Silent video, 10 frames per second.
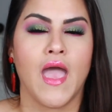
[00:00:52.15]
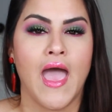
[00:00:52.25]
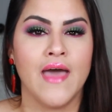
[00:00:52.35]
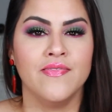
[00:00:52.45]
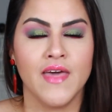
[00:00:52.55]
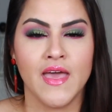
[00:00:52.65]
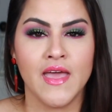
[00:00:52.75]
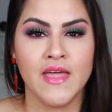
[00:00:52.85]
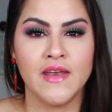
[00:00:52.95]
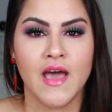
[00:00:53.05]
And
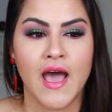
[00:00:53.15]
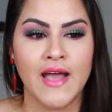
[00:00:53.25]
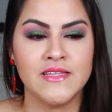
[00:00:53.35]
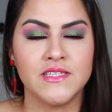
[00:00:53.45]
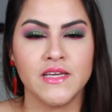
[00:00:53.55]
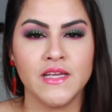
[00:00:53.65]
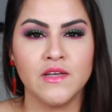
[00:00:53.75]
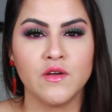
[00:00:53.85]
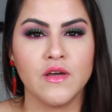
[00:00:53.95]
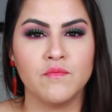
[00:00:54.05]
then I
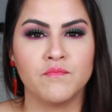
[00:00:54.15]
did